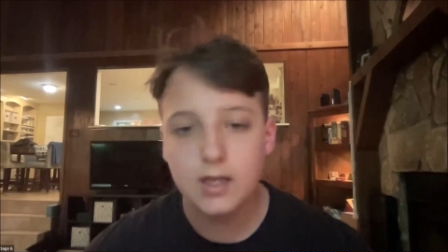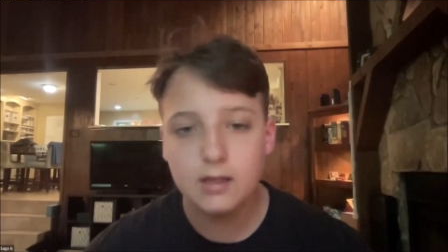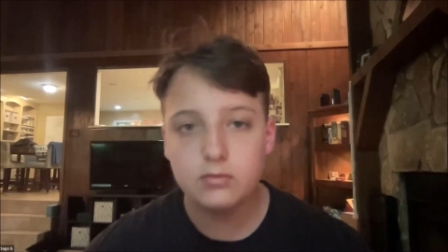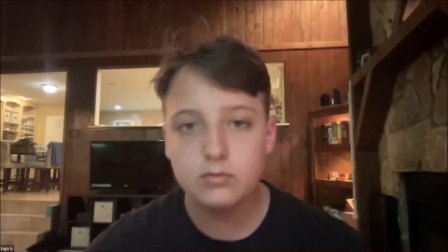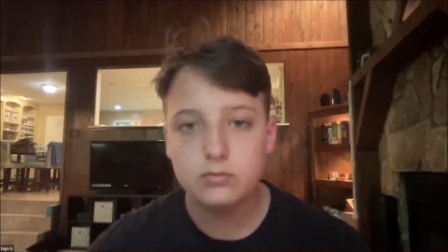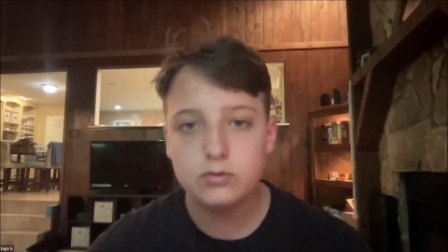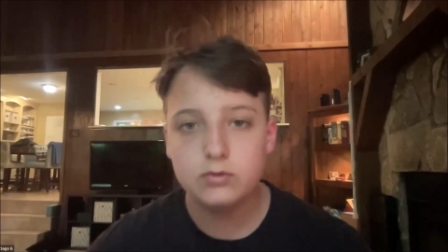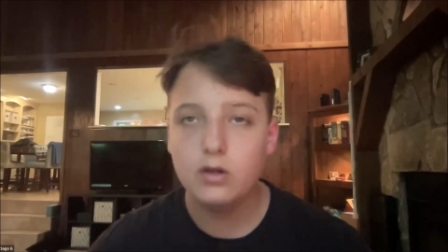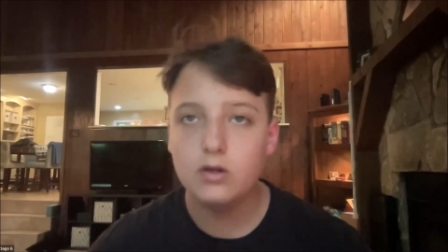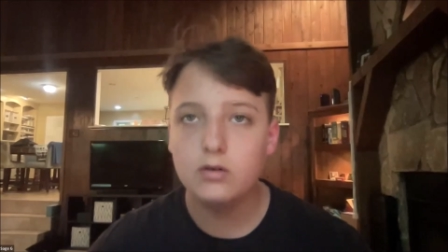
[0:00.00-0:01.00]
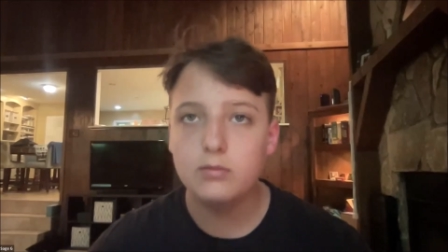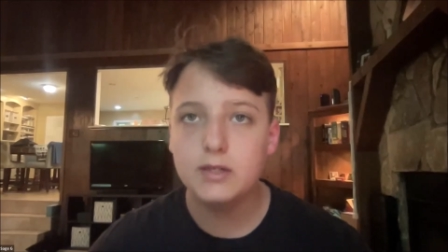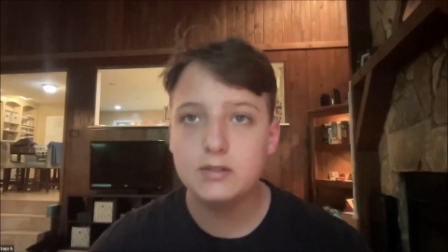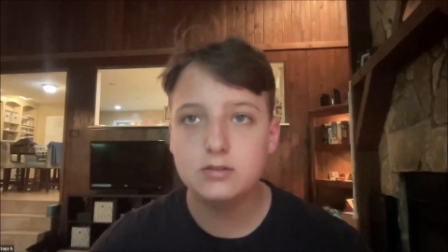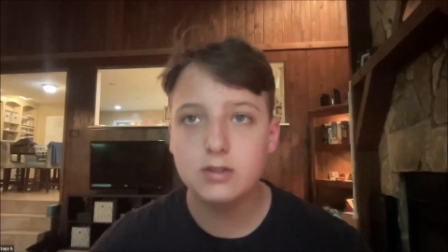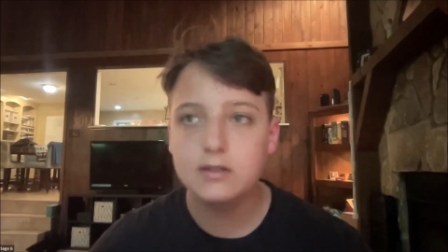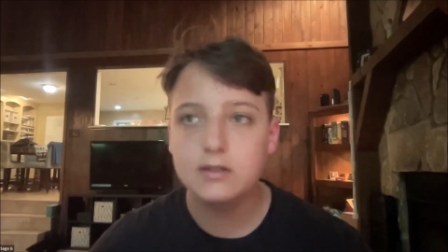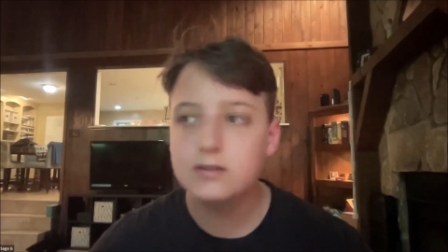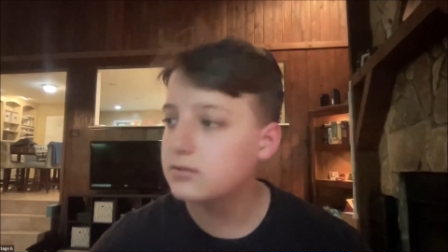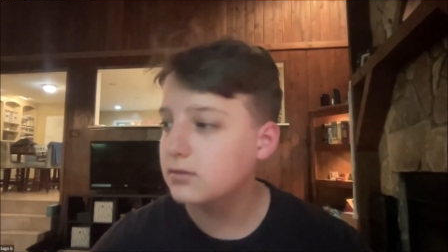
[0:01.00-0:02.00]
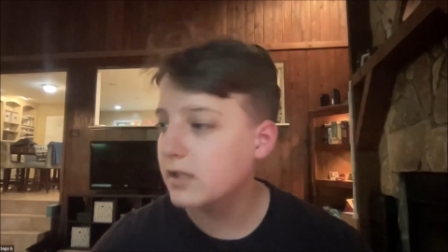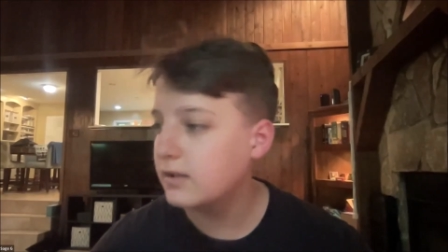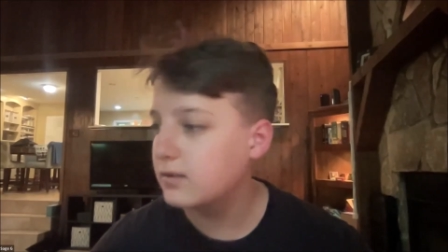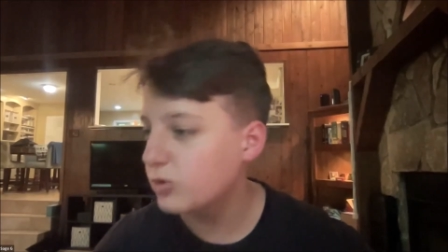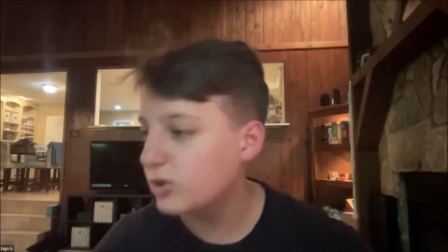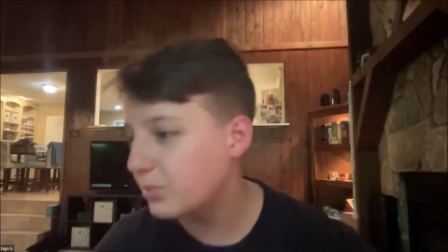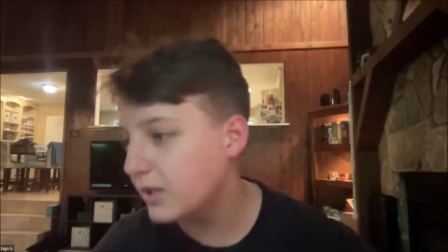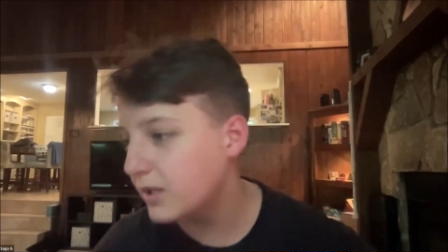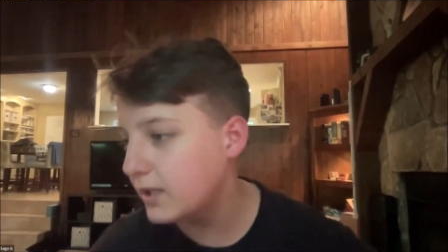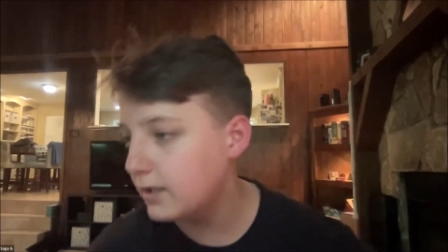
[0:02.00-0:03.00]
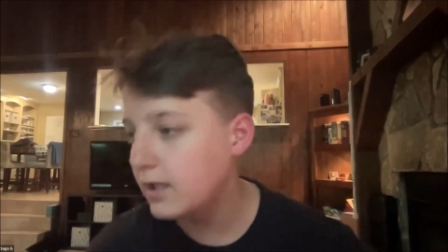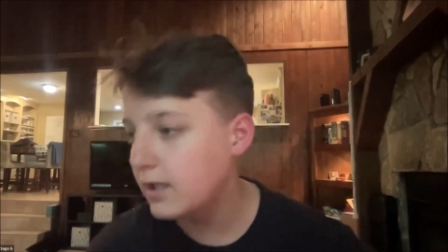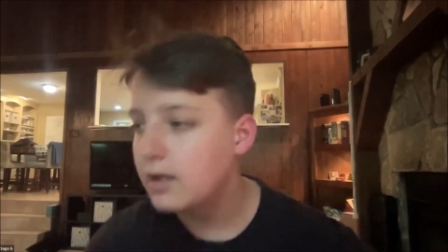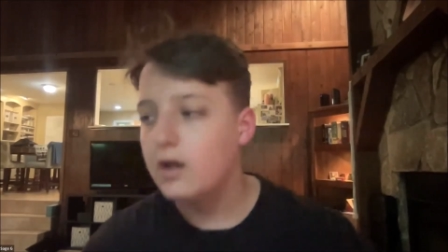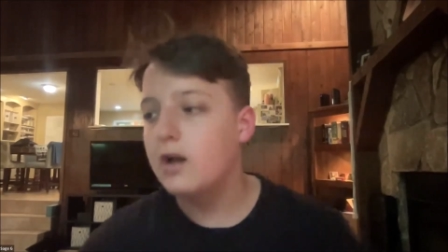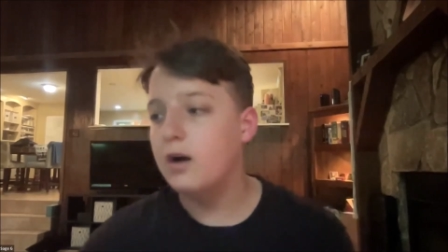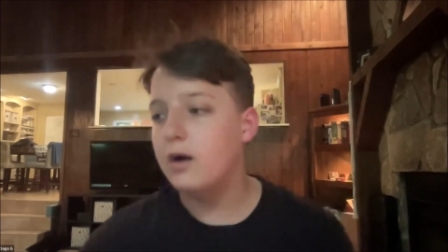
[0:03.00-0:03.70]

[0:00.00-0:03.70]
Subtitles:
and began doing, because it, I guess they were complaining,